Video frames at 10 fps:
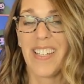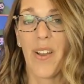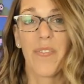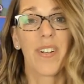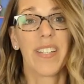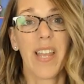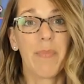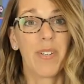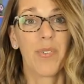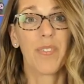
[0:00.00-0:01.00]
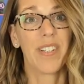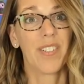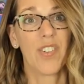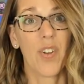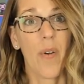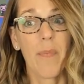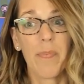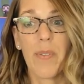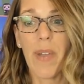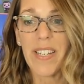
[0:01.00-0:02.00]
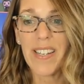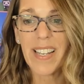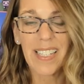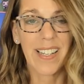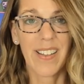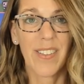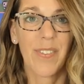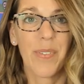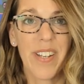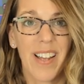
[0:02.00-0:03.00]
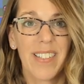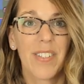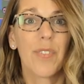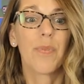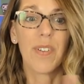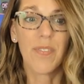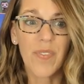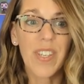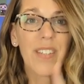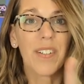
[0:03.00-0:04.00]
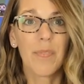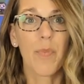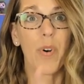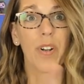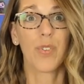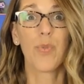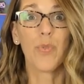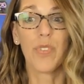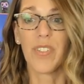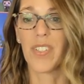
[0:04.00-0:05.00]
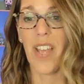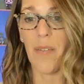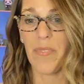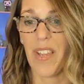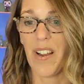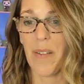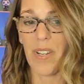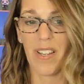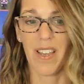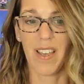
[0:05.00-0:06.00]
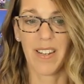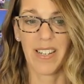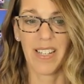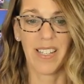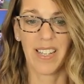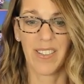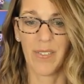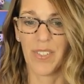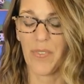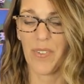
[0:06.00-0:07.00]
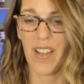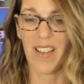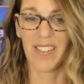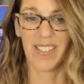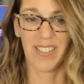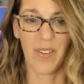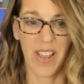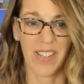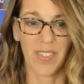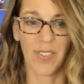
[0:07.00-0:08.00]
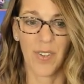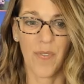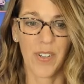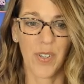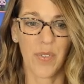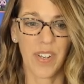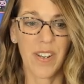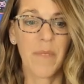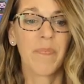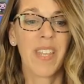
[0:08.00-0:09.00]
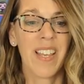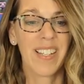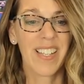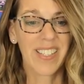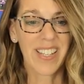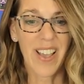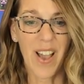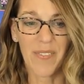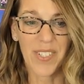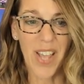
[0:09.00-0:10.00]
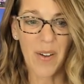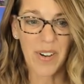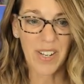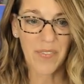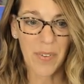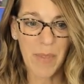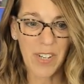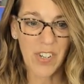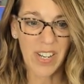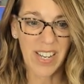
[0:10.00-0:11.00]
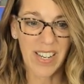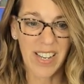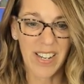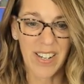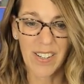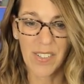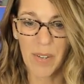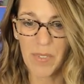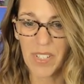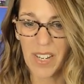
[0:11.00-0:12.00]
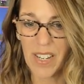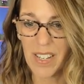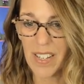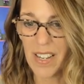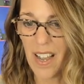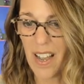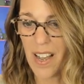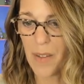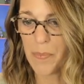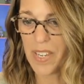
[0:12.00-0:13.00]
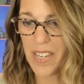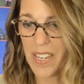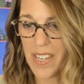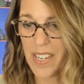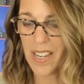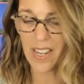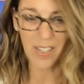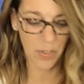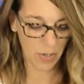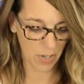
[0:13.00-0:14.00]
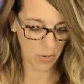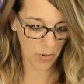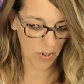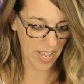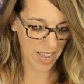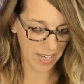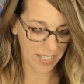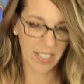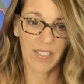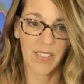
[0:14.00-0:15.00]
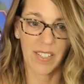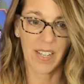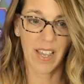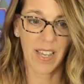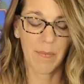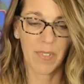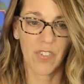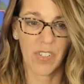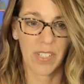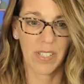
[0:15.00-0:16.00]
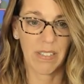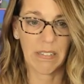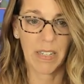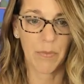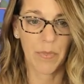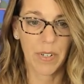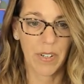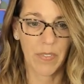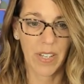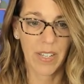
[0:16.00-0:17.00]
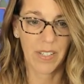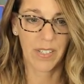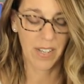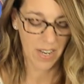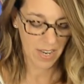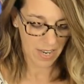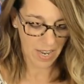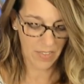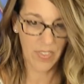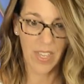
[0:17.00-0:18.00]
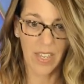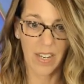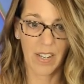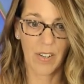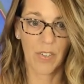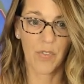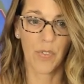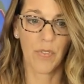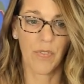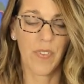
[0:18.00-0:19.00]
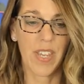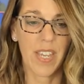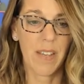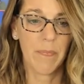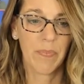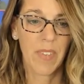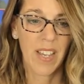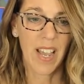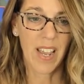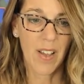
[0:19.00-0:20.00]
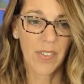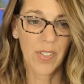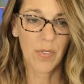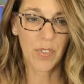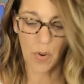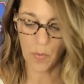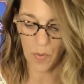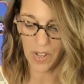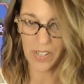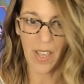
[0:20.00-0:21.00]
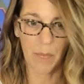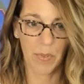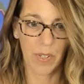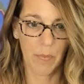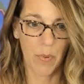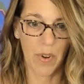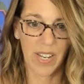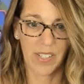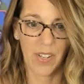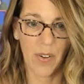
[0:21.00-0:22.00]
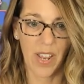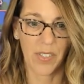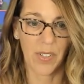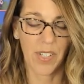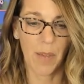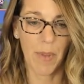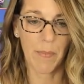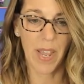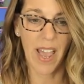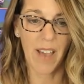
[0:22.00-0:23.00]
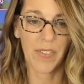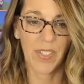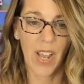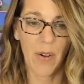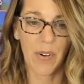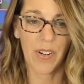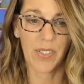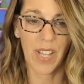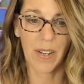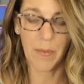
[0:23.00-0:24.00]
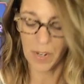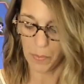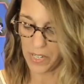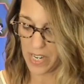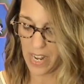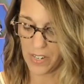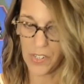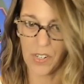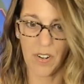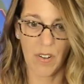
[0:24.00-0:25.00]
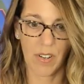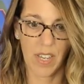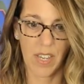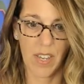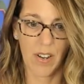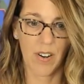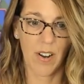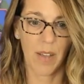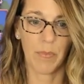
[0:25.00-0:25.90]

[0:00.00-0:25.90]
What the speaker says: Now, if your alignment tool doesn't show up, you might need to click on the 3 dots to reveal more tools up there. I'm going to unclick those 3 dots. Okay, so far so good. Let's get the office hour information in here. So I'm just going to copy, I'm going to do a Control X this time to just get rid of it. and then Control V. I also don't want that bullet point. Okay, so stop by my office hours, and I'm going to put an enter here.